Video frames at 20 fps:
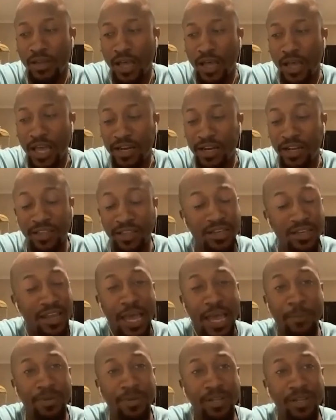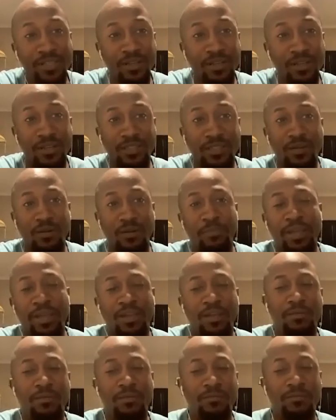nothing happened until I started
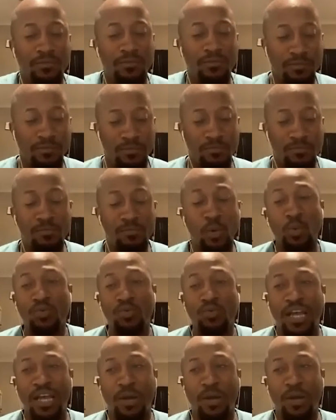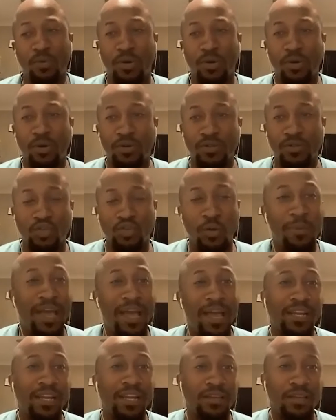making moves that were
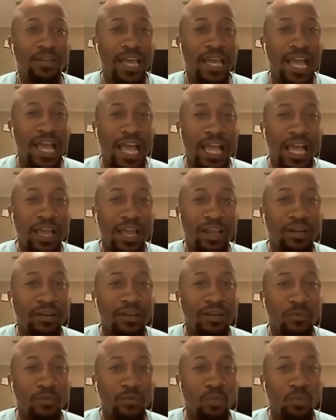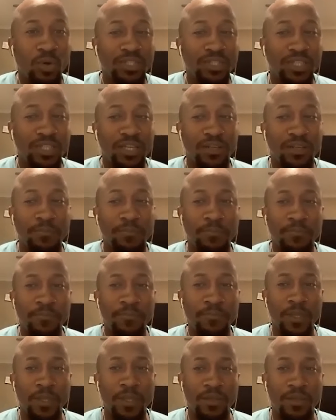dramatic and wasn't
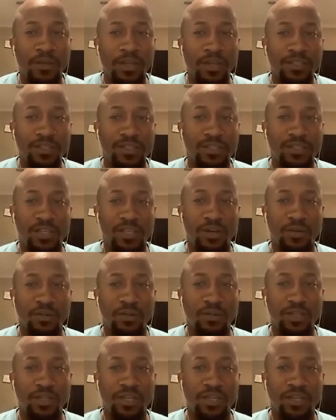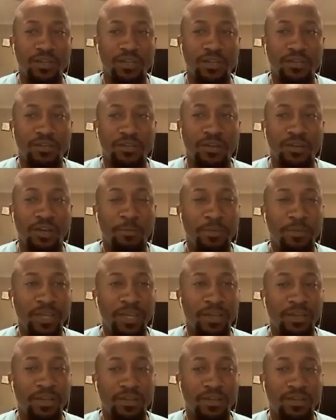necessarily gonna
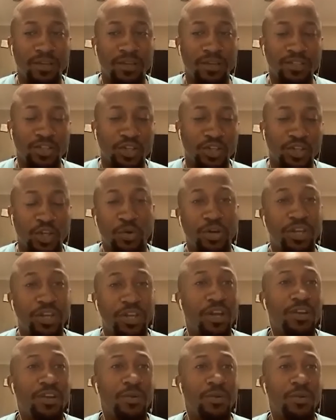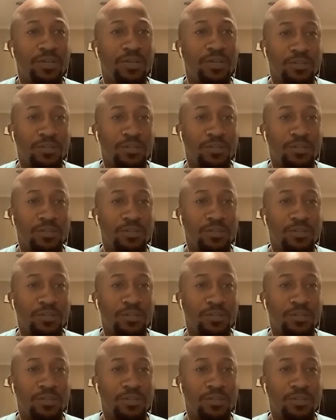be a security under it.